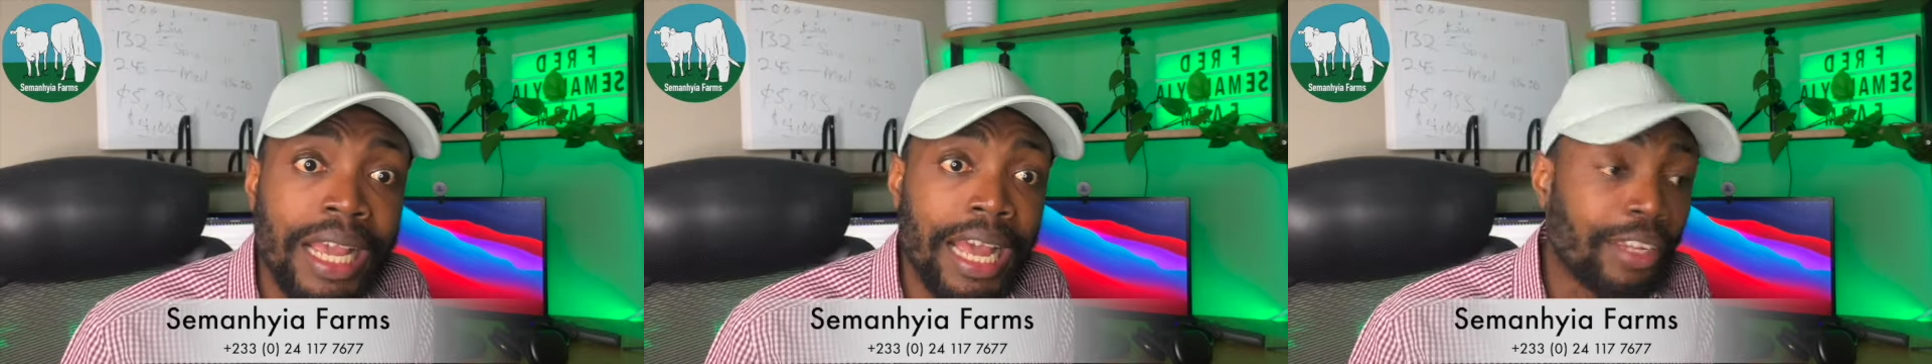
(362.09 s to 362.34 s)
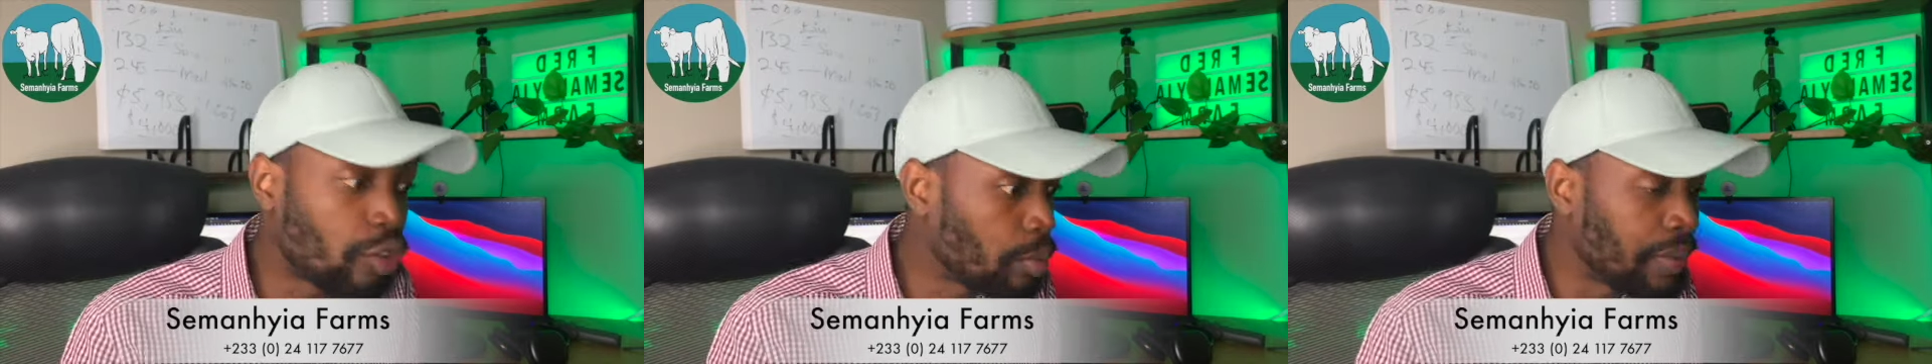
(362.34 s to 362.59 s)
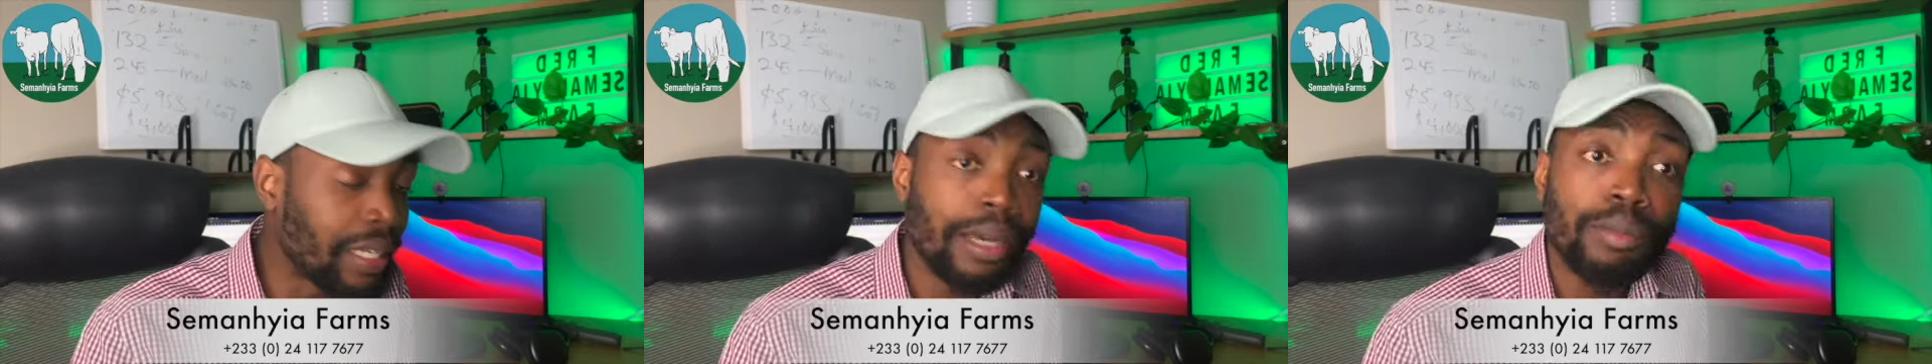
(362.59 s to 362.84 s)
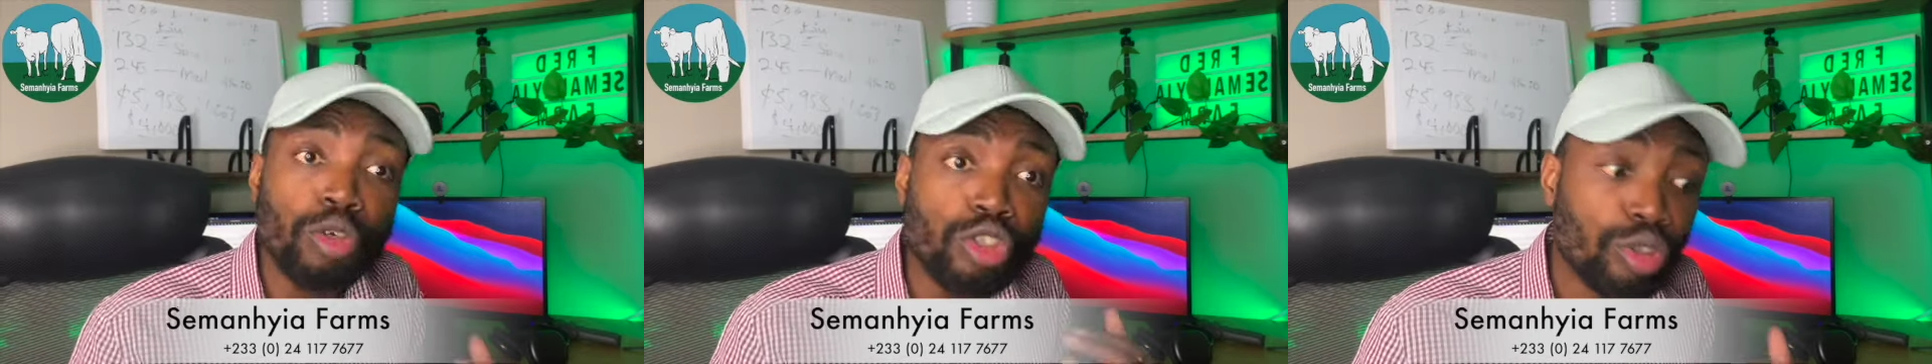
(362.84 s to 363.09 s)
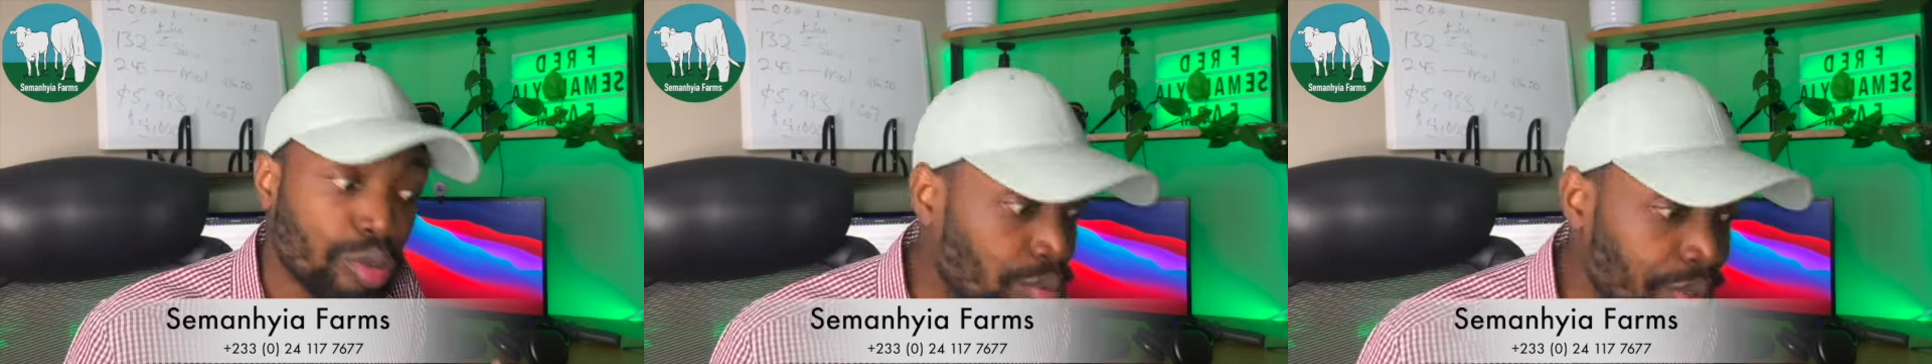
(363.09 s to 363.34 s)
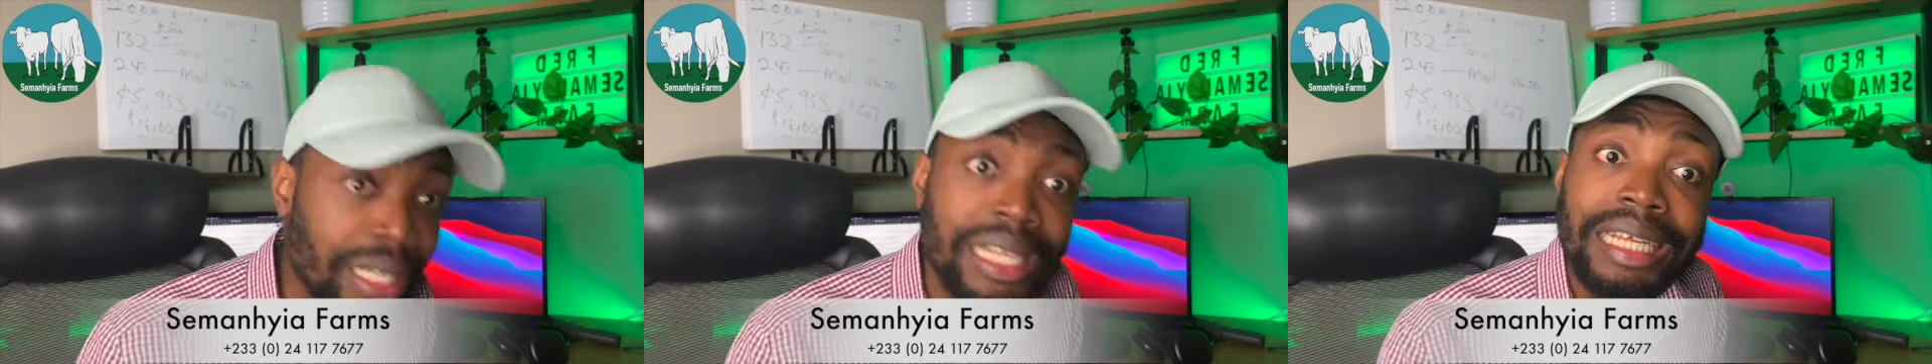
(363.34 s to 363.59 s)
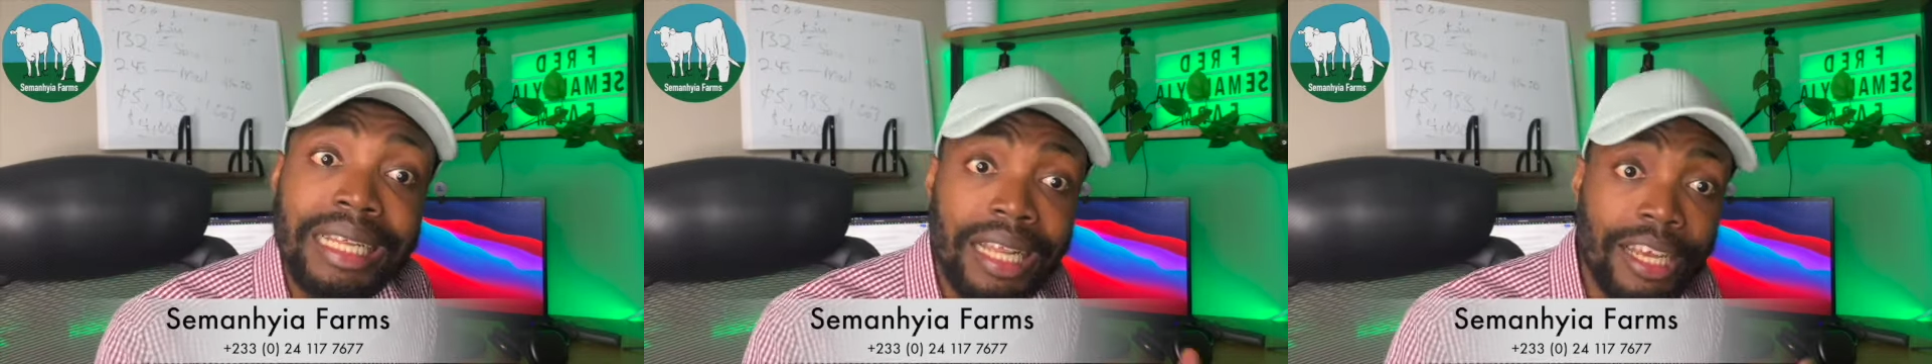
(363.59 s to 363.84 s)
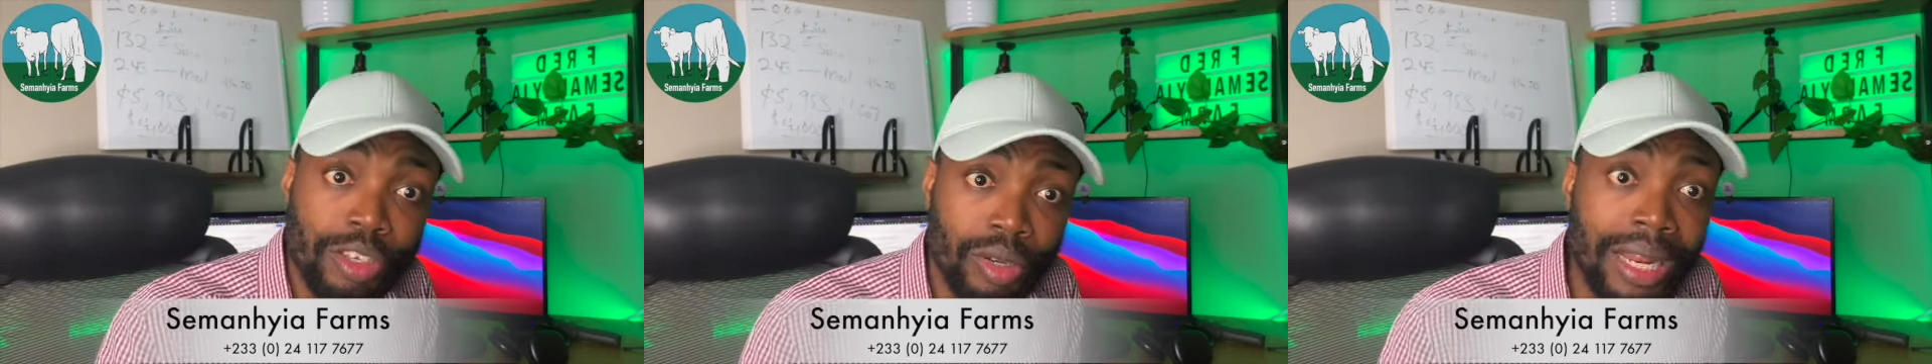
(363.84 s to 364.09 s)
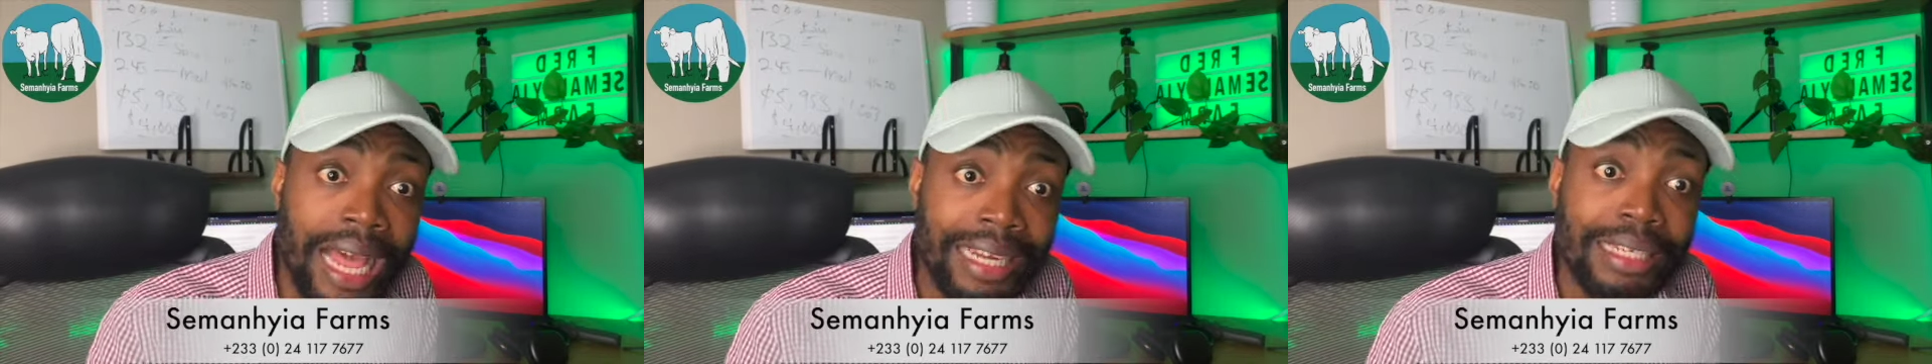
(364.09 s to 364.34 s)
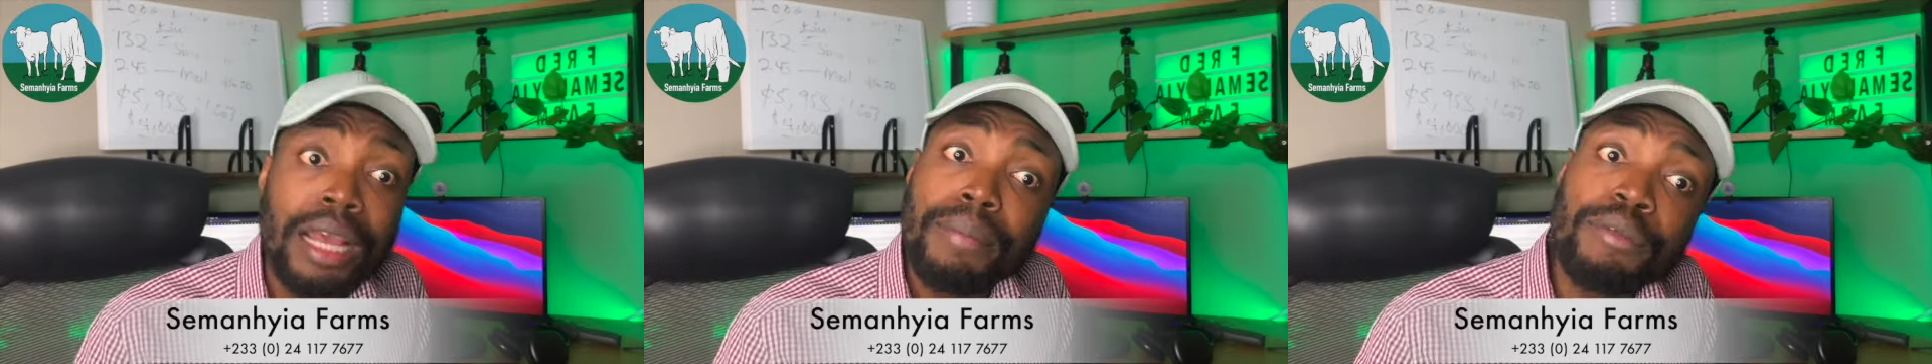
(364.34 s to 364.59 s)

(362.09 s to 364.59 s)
and to be able to really clear your land